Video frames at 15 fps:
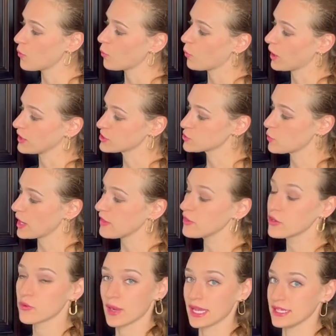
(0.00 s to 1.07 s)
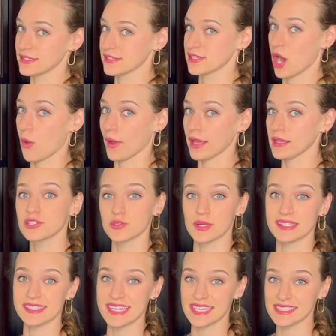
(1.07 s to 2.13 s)
which way the grain is going. So
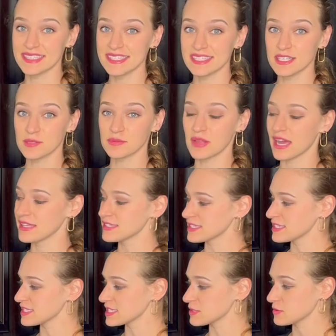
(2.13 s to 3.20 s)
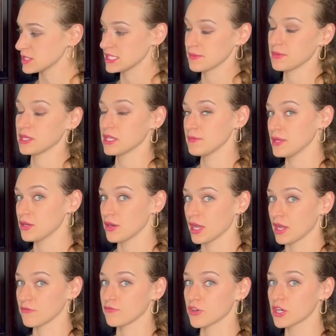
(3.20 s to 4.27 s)
on stainless steel appliances, it will typically be
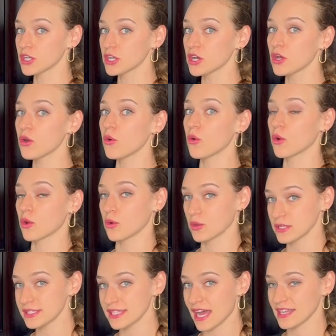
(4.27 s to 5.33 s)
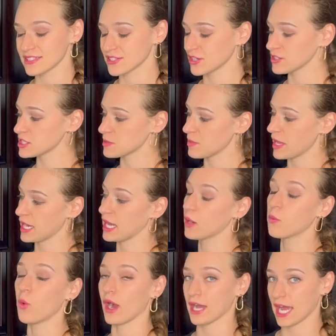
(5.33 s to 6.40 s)
going vertical or horizontal, depending
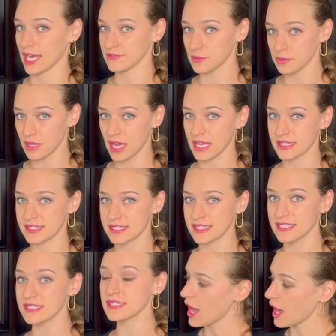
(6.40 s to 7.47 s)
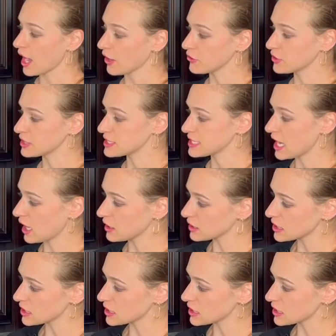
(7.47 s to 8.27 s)
on what kind of appliance it is. And how you can tell